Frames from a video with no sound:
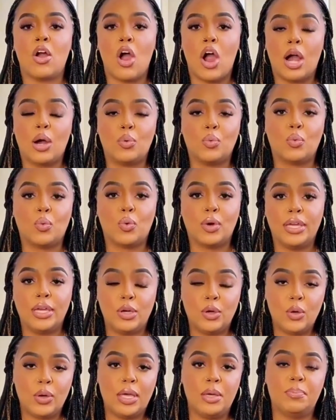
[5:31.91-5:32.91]
She was
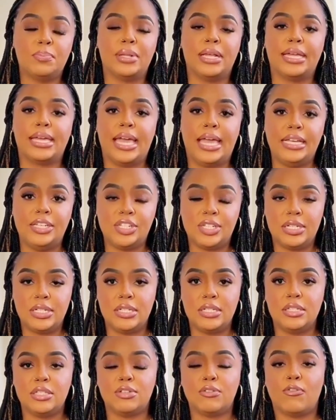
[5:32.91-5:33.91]
invited to speak
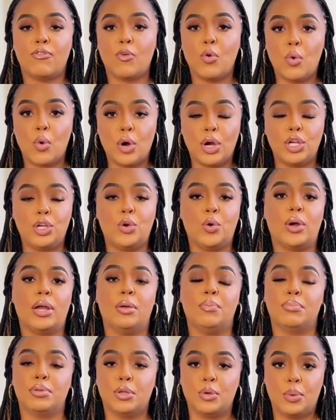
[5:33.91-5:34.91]
anonymously at first
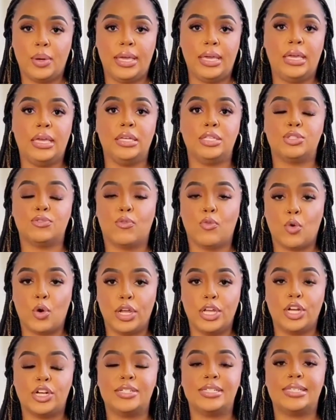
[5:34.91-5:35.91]
at a UN
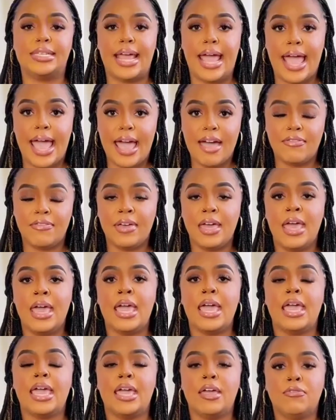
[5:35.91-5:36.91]
Women's Forum in Addis
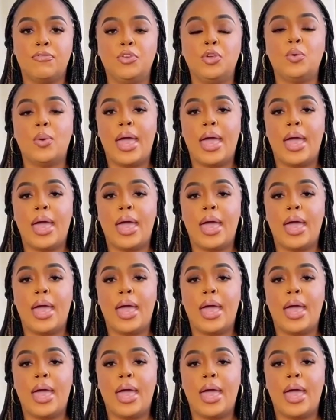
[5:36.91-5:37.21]
Ababa.